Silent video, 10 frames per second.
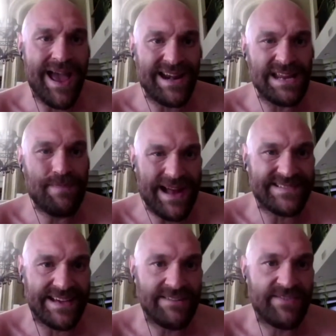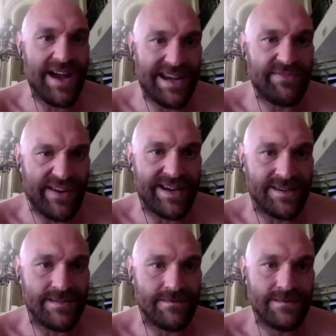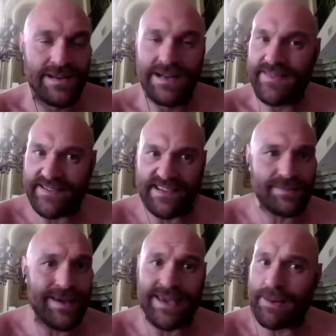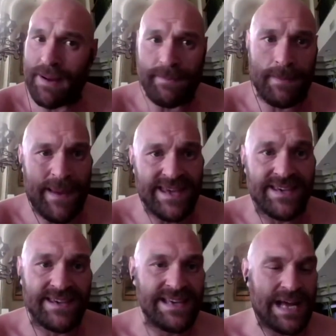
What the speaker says: any better for any fight. This is me. I'm at my peak.